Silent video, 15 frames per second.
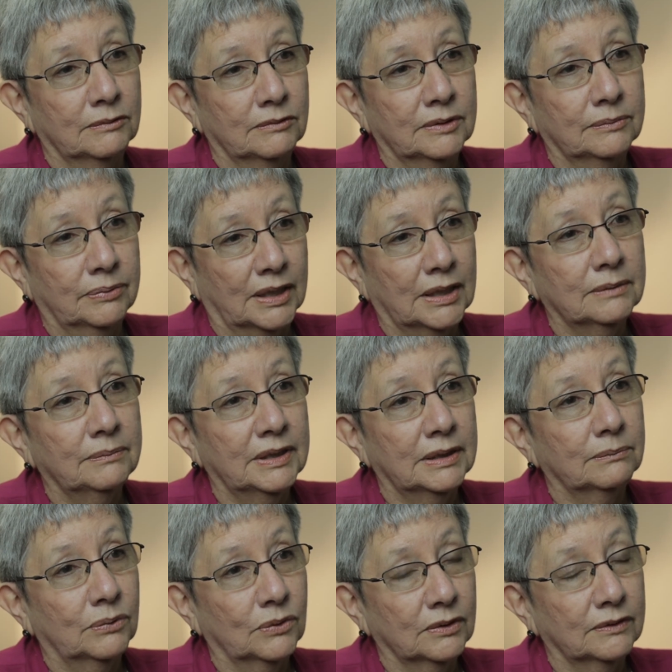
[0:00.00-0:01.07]
it would probably be
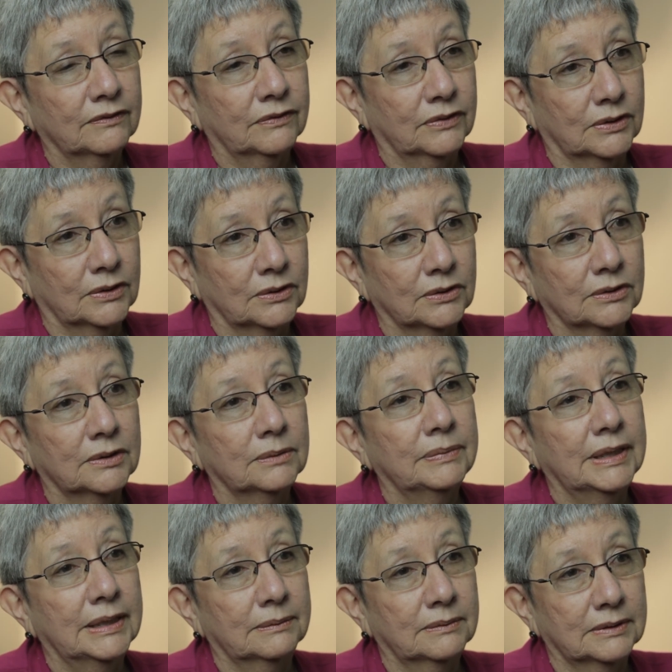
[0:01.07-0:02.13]
important for her to
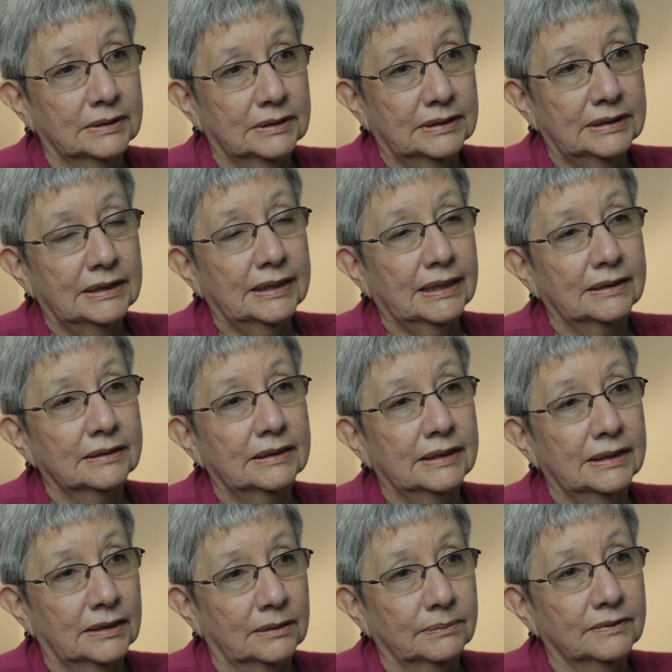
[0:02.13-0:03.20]
be able to seek out the
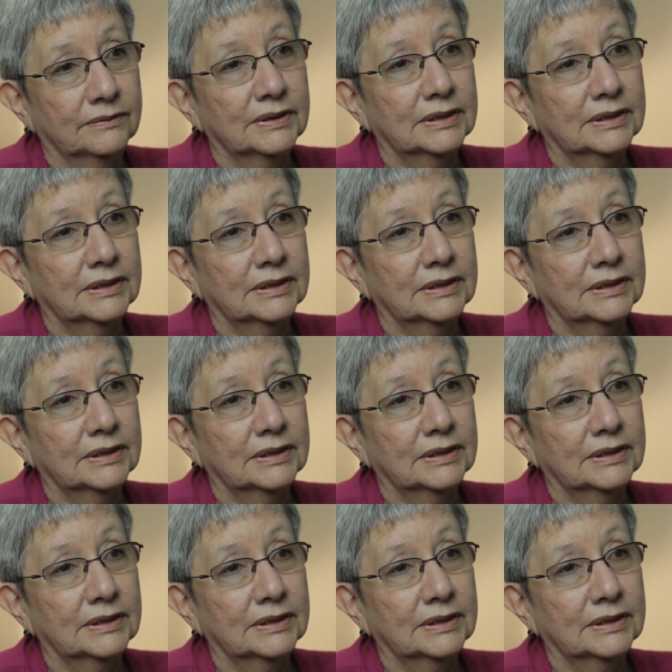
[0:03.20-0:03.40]
help of a